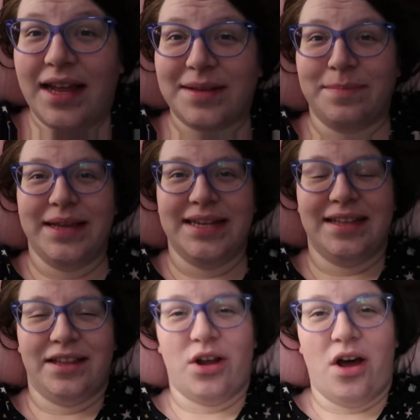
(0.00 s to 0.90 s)
that's B.
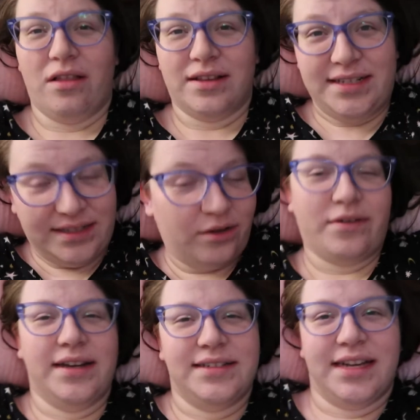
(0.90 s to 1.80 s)
Dylan Hollis. He's a
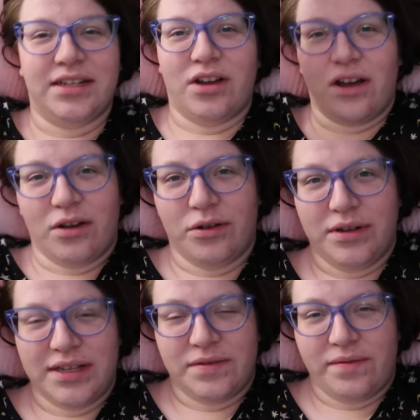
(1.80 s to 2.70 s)
great TikToker who
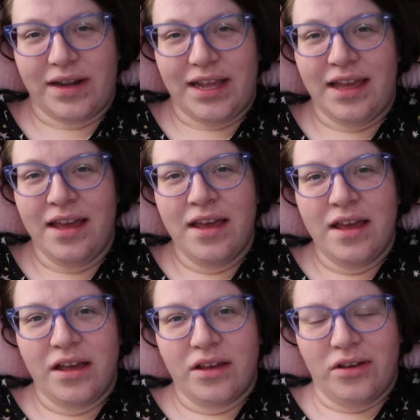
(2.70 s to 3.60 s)
does funny
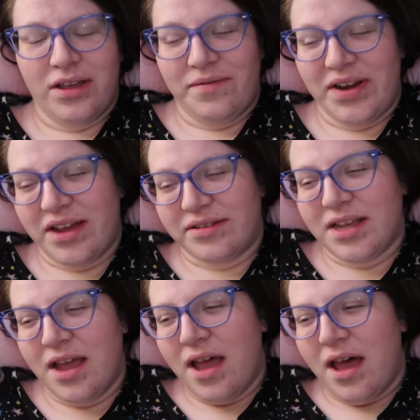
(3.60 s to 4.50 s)
cooking videos.